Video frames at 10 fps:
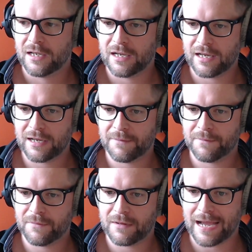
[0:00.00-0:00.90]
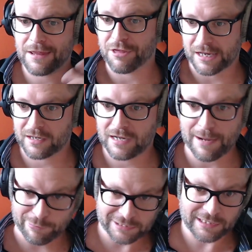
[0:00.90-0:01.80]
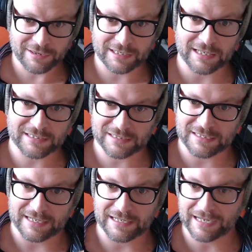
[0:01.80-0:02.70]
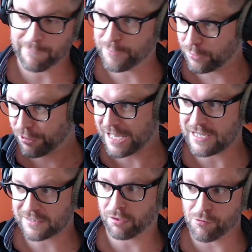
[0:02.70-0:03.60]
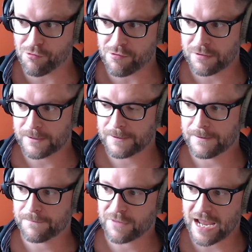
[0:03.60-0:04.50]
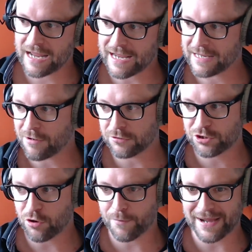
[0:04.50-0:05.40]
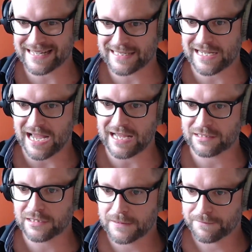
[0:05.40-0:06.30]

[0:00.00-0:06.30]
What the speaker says: I personally think that's insane. Like, if you think it through, and I know Joe Biden can't,